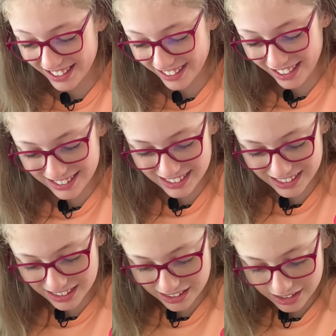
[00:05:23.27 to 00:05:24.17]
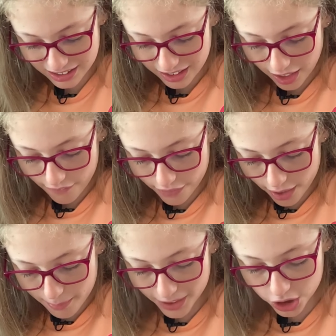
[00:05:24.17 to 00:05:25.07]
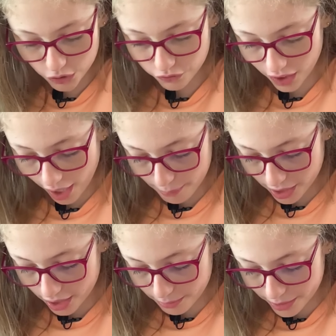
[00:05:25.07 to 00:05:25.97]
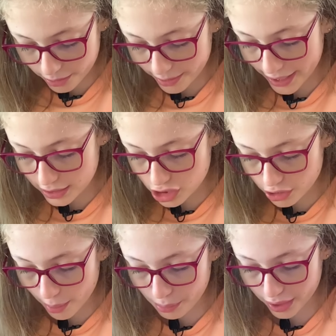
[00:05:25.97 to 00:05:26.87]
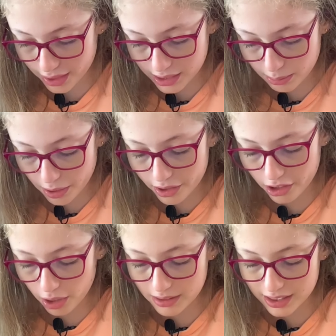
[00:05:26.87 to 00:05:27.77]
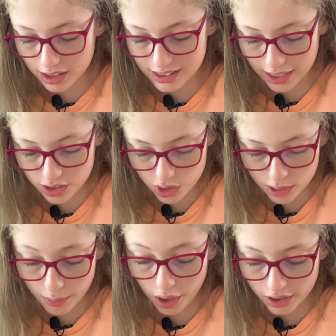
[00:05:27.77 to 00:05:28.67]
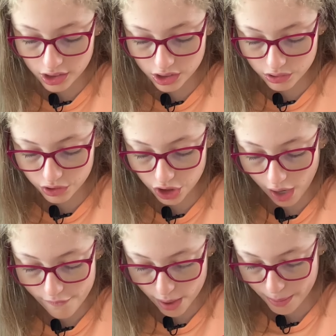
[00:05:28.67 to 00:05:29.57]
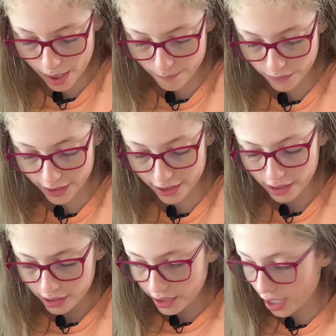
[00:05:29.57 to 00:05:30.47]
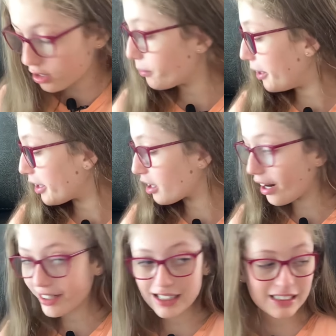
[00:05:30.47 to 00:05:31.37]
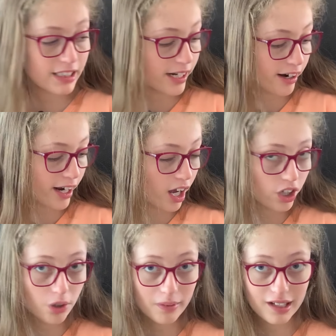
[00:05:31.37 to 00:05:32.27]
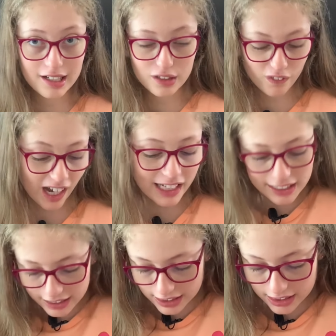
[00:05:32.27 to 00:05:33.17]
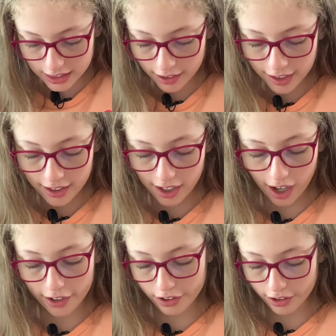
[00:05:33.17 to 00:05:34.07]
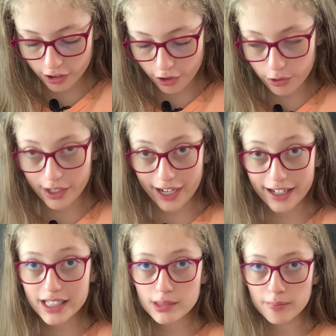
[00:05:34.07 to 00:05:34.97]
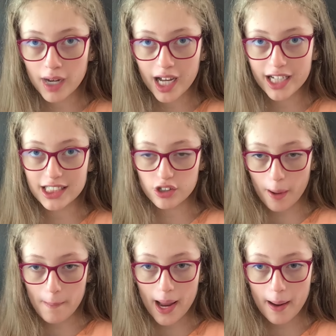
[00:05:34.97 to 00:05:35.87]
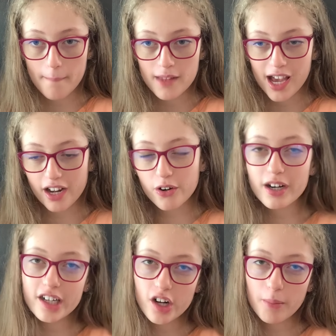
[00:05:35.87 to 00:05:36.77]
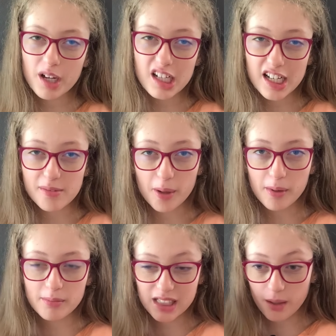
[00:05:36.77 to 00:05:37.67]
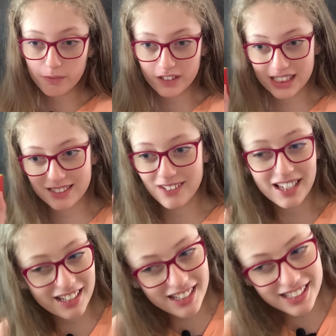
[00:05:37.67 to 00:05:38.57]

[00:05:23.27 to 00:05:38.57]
Yes. Very much. I'm gonna regret scrambling this. We already know what's in the accessories box: screwdriver, pamphlet, and a weird guy that's staring at you with his face. I don't know who that is, but he's creepy. And I already know I'm gonna need my mom's help for this one.